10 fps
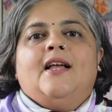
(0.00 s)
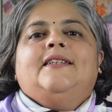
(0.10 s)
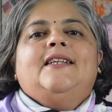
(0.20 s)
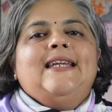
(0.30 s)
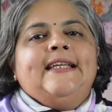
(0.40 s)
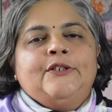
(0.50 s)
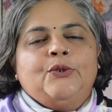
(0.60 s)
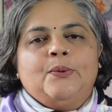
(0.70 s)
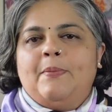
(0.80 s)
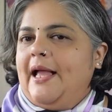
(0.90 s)
The links
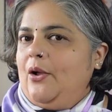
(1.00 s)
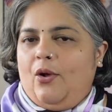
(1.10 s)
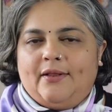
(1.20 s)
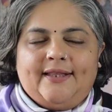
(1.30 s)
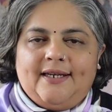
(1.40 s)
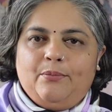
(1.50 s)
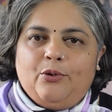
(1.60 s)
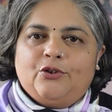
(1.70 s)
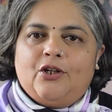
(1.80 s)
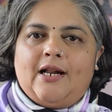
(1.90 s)
to buy all three
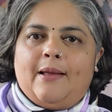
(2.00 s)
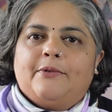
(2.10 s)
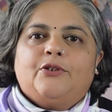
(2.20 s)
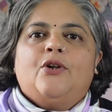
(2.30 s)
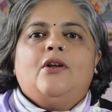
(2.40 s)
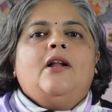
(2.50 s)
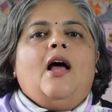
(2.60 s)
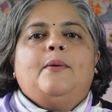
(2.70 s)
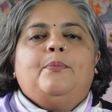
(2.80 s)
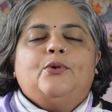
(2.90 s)
books on Amazon
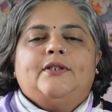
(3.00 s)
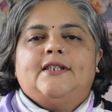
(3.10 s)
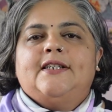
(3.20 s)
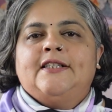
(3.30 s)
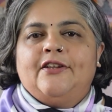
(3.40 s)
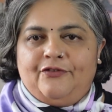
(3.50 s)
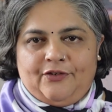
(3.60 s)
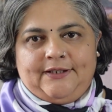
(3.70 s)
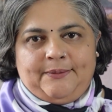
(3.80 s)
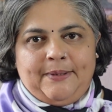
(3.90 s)
are posted in the
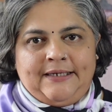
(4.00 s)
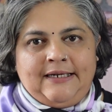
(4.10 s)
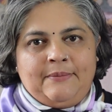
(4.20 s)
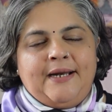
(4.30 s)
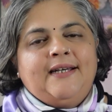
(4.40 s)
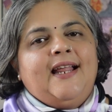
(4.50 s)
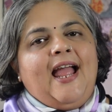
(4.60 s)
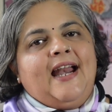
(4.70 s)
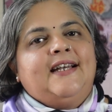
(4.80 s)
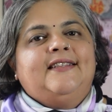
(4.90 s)
first pinned comment
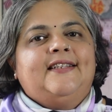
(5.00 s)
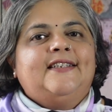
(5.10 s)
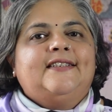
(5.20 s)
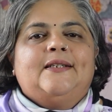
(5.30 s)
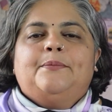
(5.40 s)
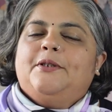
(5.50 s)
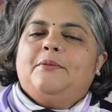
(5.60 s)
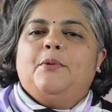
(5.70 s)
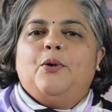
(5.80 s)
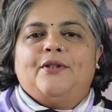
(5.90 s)
and in the
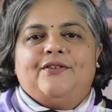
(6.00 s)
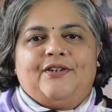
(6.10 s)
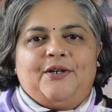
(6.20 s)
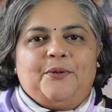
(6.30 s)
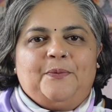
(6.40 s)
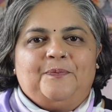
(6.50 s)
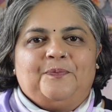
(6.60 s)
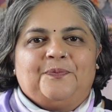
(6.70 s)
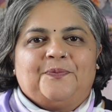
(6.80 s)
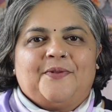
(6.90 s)
description below the video.
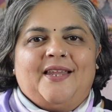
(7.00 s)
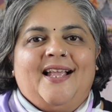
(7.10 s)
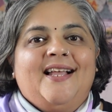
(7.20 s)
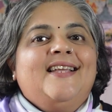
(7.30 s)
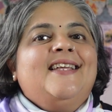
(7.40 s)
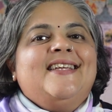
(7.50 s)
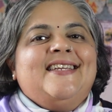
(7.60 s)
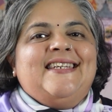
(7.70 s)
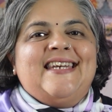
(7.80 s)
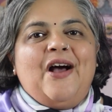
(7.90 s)

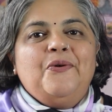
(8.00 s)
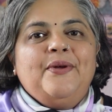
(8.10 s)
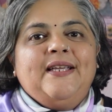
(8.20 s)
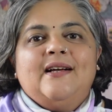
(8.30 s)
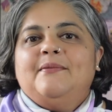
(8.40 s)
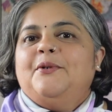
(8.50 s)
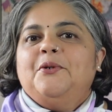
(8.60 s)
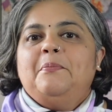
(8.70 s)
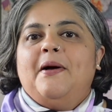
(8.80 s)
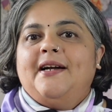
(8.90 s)
Now we come
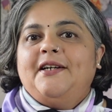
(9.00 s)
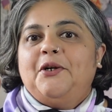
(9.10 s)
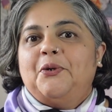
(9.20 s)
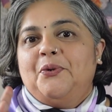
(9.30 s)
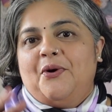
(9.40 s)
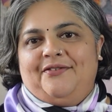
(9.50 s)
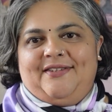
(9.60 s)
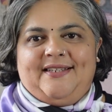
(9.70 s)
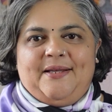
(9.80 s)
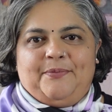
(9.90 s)
to part 2 of
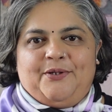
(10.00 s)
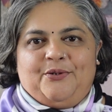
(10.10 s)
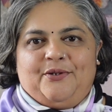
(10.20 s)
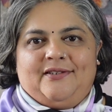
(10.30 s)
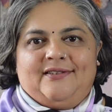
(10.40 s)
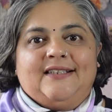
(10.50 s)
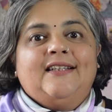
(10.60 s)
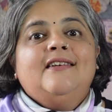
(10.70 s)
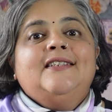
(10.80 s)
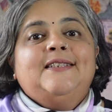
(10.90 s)
this episode,
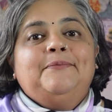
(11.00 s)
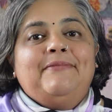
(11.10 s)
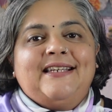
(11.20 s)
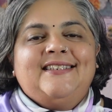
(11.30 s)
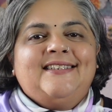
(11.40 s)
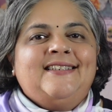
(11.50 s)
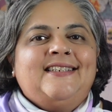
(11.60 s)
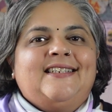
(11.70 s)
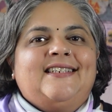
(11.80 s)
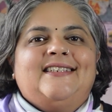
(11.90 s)
the special
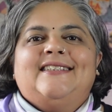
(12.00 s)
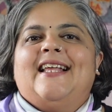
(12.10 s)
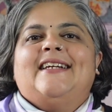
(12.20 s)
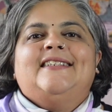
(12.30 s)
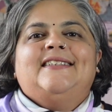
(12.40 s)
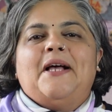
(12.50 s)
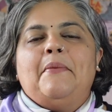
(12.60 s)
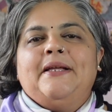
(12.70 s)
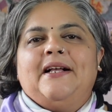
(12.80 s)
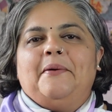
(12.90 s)
series that is
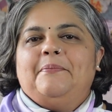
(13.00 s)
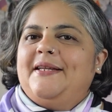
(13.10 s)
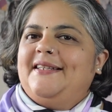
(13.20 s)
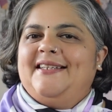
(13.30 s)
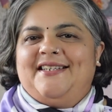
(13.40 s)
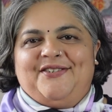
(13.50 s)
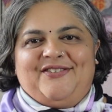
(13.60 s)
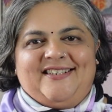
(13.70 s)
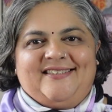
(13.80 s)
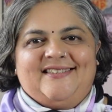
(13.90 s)
coming up in the new
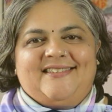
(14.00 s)
year.